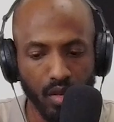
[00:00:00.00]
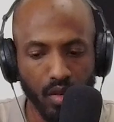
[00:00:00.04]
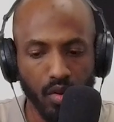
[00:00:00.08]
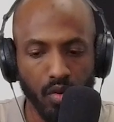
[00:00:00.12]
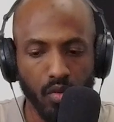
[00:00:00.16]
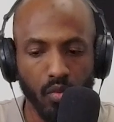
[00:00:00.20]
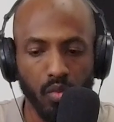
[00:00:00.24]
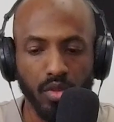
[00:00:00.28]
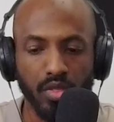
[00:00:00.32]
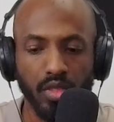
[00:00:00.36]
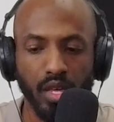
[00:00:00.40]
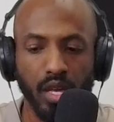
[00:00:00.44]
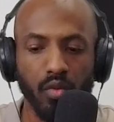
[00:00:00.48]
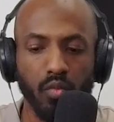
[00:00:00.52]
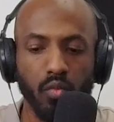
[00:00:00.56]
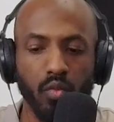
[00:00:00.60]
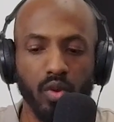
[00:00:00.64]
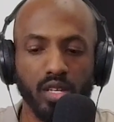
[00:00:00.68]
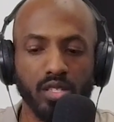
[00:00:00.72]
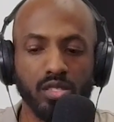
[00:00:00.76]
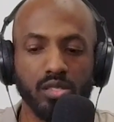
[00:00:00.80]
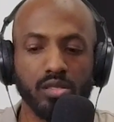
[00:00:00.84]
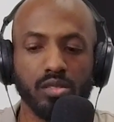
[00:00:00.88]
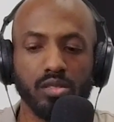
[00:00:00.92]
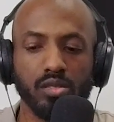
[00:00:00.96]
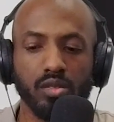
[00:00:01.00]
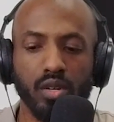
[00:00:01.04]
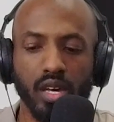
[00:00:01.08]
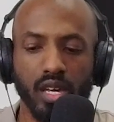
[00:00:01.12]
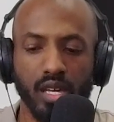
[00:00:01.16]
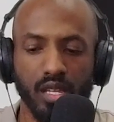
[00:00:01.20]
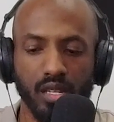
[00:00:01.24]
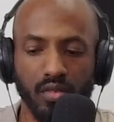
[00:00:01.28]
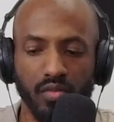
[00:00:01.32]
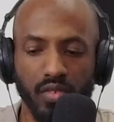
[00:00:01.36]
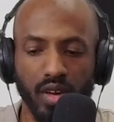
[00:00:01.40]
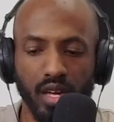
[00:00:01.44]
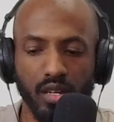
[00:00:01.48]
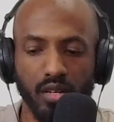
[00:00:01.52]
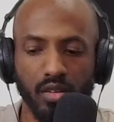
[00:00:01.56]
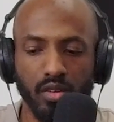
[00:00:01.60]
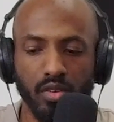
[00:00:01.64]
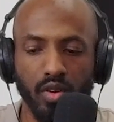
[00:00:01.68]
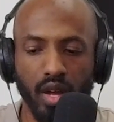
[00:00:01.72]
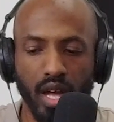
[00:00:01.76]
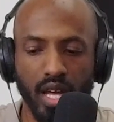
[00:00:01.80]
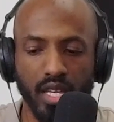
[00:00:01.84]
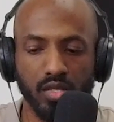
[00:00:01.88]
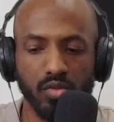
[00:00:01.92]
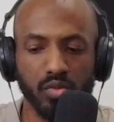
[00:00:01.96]
With a Regional Innovator
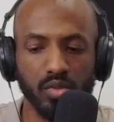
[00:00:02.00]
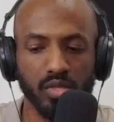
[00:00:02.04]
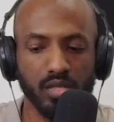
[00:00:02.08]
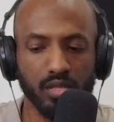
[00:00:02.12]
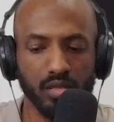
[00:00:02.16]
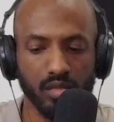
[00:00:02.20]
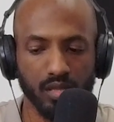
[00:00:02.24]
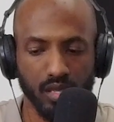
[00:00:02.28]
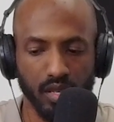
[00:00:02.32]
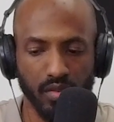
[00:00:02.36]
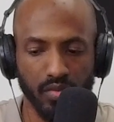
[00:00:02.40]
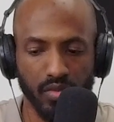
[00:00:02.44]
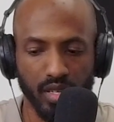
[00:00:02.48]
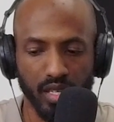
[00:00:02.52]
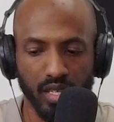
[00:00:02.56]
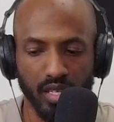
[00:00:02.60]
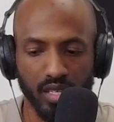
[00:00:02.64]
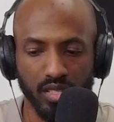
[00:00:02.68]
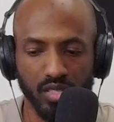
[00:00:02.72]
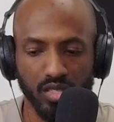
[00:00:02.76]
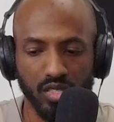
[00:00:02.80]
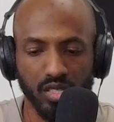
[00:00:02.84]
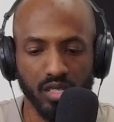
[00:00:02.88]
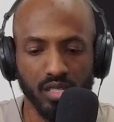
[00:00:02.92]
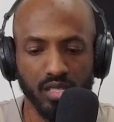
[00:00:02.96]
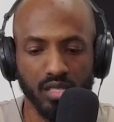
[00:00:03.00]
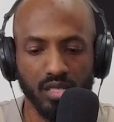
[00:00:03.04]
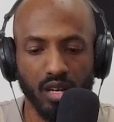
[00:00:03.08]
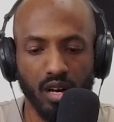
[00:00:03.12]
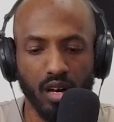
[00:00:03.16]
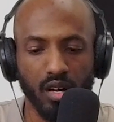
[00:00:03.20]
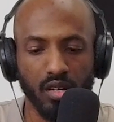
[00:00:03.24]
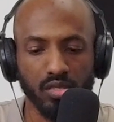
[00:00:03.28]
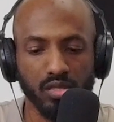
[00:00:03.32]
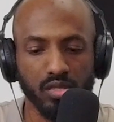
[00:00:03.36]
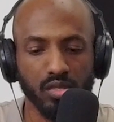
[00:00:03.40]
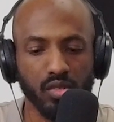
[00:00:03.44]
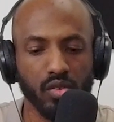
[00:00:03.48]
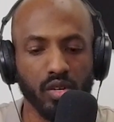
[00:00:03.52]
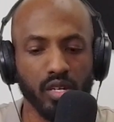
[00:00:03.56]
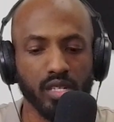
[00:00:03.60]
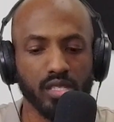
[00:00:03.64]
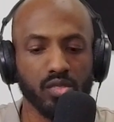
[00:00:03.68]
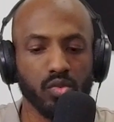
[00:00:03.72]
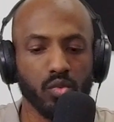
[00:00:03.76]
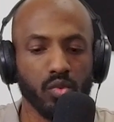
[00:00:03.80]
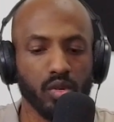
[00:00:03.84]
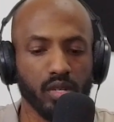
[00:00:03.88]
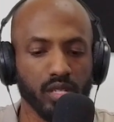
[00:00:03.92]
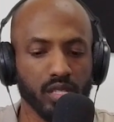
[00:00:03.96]
Graduate Certificate, she is also a
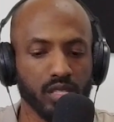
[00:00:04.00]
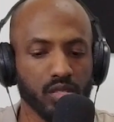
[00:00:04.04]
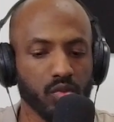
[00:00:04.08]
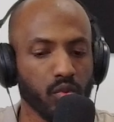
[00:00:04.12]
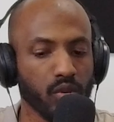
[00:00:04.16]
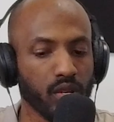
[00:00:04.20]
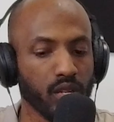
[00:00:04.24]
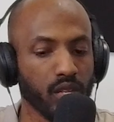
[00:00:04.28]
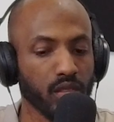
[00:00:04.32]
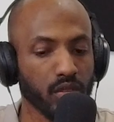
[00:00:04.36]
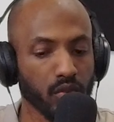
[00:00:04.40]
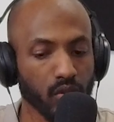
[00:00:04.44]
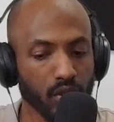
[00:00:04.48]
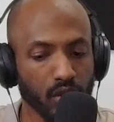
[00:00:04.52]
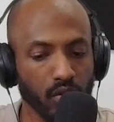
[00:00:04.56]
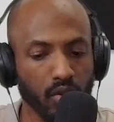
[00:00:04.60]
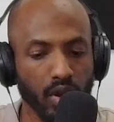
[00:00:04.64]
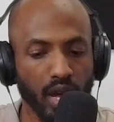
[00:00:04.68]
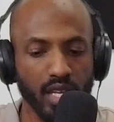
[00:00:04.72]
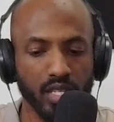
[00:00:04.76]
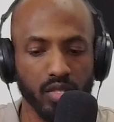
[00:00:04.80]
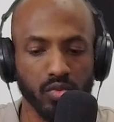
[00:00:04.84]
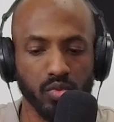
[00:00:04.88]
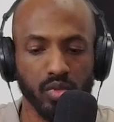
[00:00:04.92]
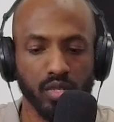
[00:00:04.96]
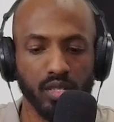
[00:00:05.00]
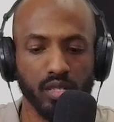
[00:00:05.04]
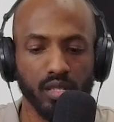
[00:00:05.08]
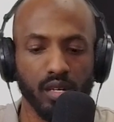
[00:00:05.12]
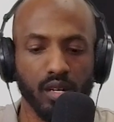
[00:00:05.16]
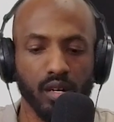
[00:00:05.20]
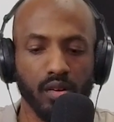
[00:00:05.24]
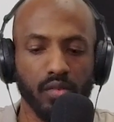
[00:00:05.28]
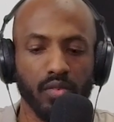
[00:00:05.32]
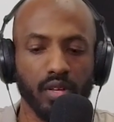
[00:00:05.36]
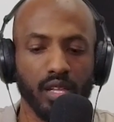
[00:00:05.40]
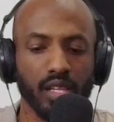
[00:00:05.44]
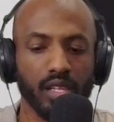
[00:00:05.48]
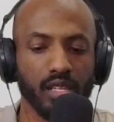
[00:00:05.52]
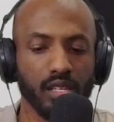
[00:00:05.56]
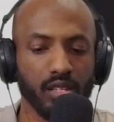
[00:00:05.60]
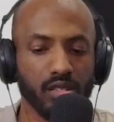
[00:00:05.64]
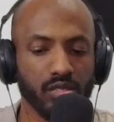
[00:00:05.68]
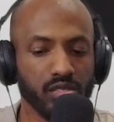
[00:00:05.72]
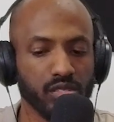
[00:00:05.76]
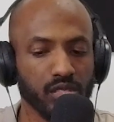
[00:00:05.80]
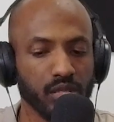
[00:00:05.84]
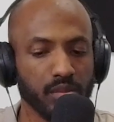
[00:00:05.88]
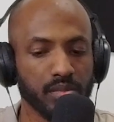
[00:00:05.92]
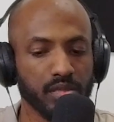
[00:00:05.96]
2023 graduate of
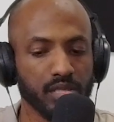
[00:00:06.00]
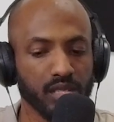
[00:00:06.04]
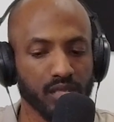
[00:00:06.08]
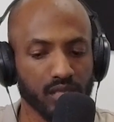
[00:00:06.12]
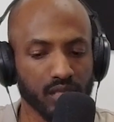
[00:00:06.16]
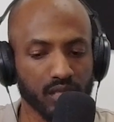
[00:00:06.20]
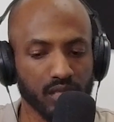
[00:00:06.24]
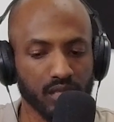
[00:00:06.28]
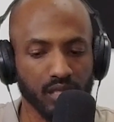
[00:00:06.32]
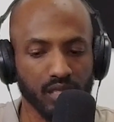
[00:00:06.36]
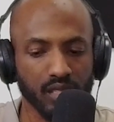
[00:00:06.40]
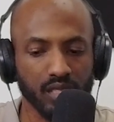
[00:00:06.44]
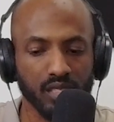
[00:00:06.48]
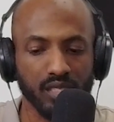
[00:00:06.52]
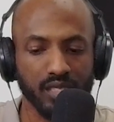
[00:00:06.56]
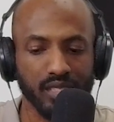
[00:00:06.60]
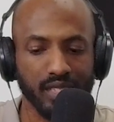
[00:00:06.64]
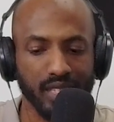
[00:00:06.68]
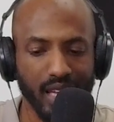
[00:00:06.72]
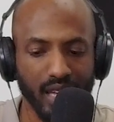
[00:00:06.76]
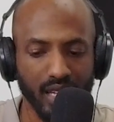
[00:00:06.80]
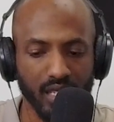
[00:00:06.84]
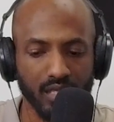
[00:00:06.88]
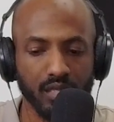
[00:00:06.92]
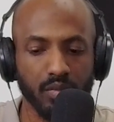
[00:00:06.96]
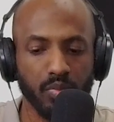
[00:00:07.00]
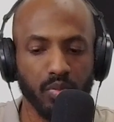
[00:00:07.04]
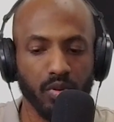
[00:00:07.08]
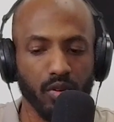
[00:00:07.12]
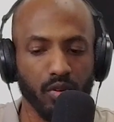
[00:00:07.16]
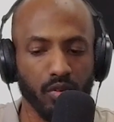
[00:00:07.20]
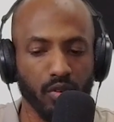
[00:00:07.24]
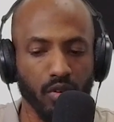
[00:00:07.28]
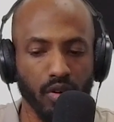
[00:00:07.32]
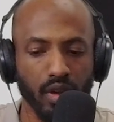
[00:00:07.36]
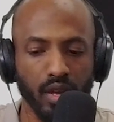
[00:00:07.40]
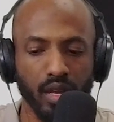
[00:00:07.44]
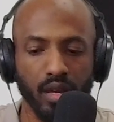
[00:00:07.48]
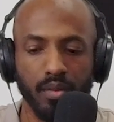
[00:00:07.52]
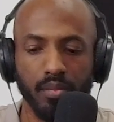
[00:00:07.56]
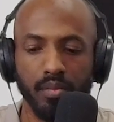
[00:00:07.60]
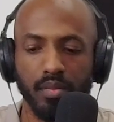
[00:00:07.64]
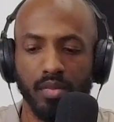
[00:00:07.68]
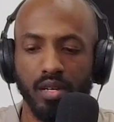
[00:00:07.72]
Leadership Tennessee's NEXT program.